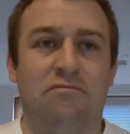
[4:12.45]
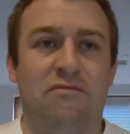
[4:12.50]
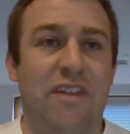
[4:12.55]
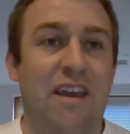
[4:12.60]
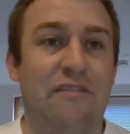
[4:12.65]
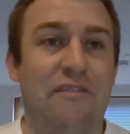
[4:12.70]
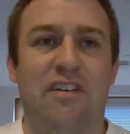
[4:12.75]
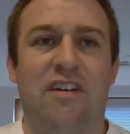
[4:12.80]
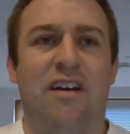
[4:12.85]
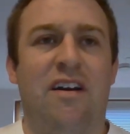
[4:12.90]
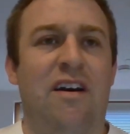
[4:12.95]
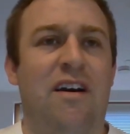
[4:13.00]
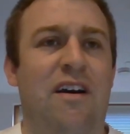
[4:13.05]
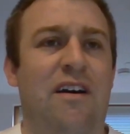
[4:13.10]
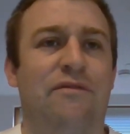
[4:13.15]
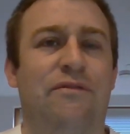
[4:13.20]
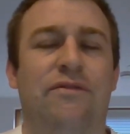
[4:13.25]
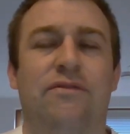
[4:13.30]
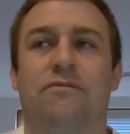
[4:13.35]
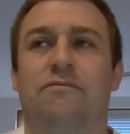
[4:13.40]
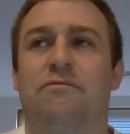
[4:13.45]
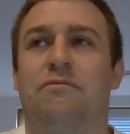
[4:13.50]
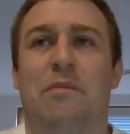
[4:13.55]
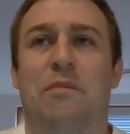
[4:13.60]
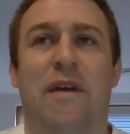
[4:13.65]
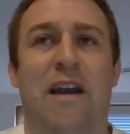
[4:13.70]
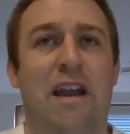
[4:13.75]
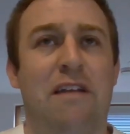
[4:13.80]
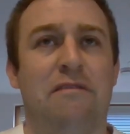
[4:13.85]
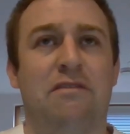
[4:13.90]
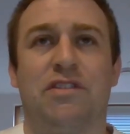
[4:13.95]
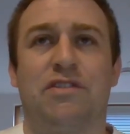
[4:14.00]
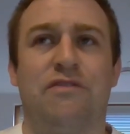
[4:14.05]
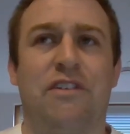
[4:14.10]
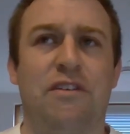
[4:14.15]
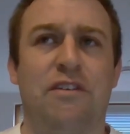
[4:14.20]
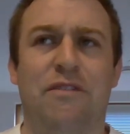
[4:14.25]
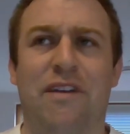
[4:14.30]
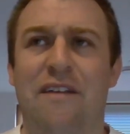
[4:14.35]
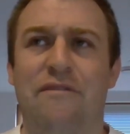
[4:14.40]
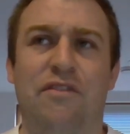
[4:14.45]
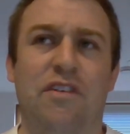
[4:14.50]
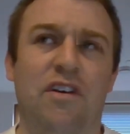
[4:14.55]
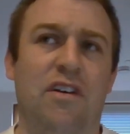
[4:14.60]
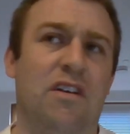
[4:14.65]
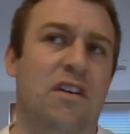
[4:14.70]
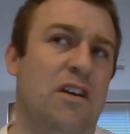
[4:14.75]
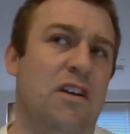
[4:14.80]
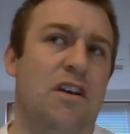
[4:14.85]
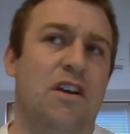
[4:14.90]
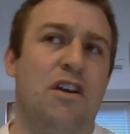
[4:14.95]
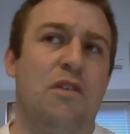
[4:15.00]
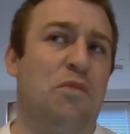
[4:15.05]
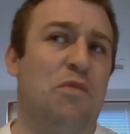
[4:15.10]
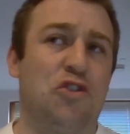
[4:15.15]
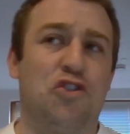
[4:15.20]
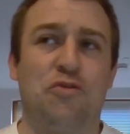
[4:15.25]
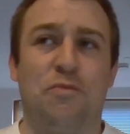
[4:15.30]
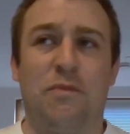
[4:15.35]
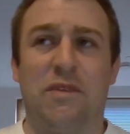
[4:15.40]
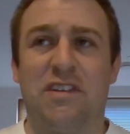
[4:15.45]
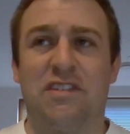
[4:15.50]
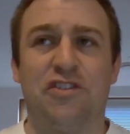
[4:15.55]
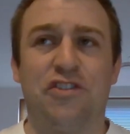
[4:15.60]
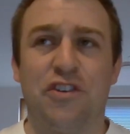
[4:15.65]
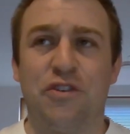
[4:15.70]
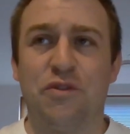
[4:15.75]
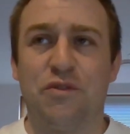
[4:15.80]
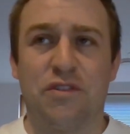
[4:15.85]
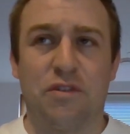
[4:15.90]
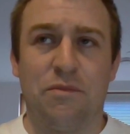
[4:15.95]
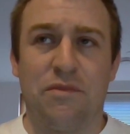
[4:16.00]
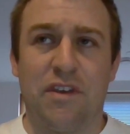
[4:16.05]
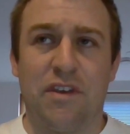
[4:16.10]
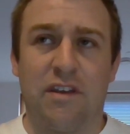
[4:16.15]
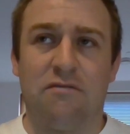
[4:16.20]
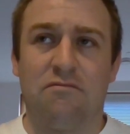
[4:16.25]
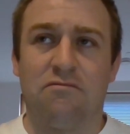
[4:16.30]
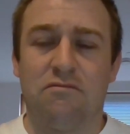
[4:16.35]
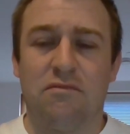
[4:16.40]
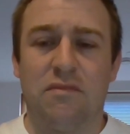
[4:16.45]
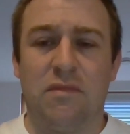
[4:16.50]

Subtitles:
Never have my parents or anyone ever pushed me to do something.